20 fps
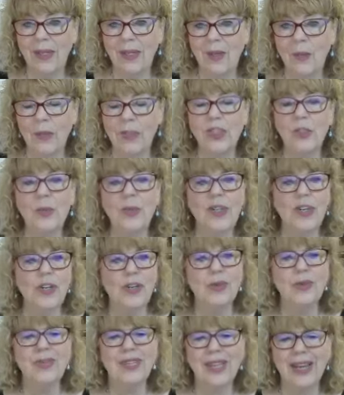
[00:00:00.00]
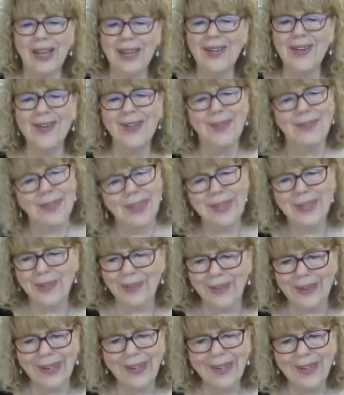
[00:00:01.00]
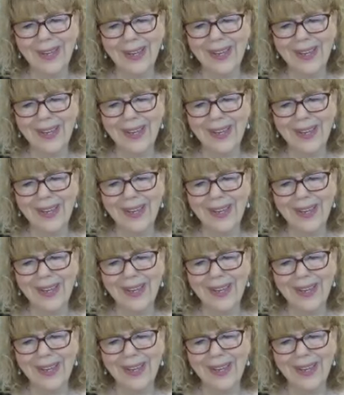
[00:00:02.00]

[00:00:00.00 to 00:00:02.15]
Which one are you tired of hearing?